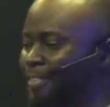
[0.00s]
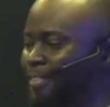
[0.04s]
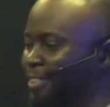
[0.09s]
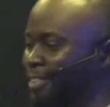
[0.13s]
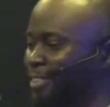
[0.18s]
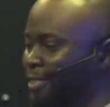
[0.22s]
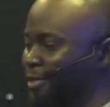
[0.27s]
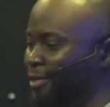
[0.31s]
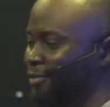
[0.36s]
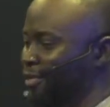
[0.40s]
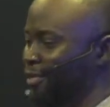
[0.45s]

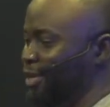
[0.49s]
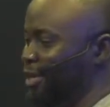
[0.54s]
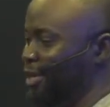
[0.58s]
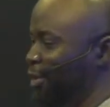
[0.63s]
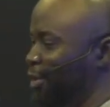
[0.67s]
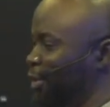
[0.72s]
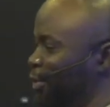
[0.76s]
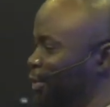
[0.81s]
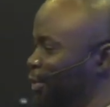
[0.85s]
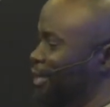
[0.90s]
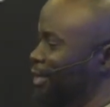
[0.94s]
for the
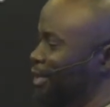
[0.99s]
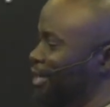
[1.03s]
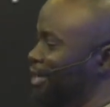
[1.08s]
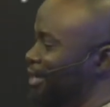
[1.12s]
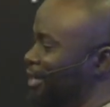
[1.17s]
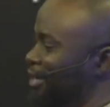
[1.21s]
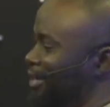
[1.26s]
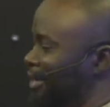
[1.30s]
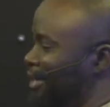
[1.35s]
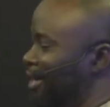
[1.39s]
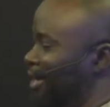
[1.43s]
good
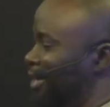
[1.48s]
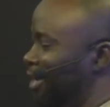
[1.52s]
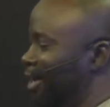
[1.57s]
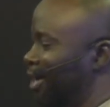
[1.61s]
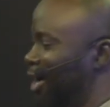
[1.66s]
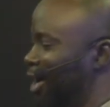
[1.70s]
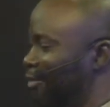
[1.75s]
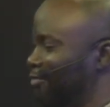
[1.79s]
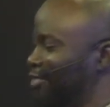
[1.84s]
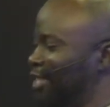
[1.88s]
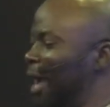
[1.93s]

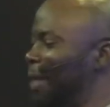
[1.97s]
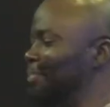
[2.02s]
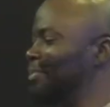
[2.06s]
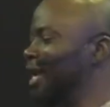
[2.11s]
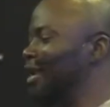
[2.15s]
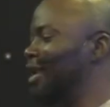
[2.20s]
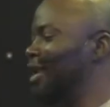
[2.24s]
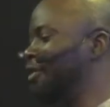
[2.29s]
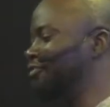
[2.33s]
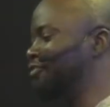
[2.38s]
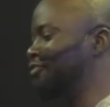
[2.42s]
of them that
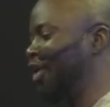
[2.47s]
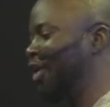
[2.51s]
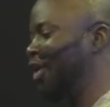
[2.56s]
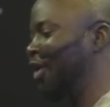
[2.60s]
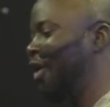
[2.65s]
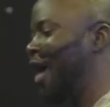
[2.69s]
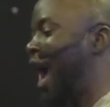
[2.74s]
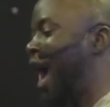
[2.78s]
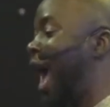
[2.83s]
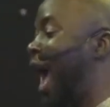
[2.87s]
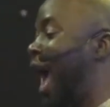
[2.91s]
love the Lord
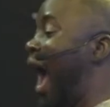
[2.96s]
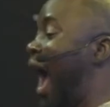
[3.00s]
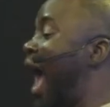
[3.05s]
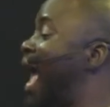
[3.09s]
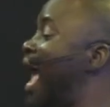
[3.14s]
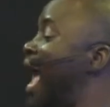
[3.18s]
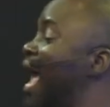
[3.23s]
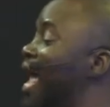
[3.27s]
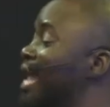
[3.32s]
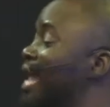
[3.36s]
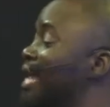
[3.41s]

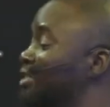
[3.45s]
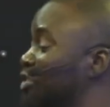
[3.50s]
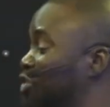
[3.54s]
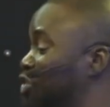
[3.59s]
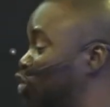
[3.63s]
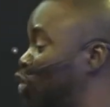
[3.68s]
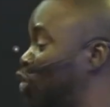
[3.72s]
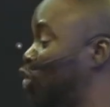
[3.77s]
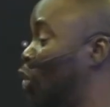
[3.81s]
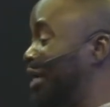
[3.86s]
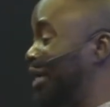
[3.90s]
and
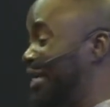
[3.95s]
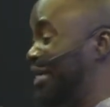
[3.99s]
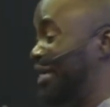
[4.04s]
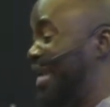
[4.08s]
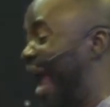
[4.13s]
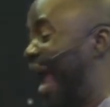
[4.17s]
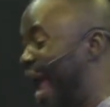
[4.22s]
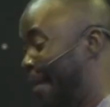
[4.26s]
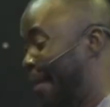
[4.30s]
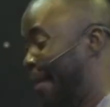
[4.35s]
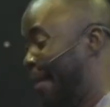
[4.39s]
to
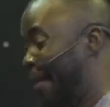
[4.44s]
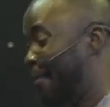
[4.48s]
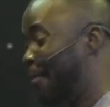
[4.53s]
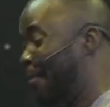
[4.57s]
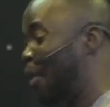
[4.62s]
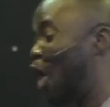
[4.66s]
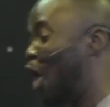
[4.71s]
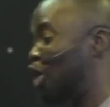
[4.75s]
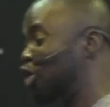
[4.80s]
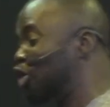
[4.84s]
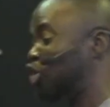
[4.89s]
them also
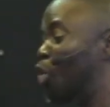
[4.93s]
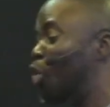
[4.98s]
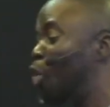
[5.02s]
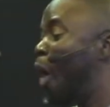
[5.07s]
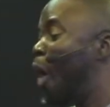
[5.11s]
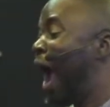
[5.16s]
who are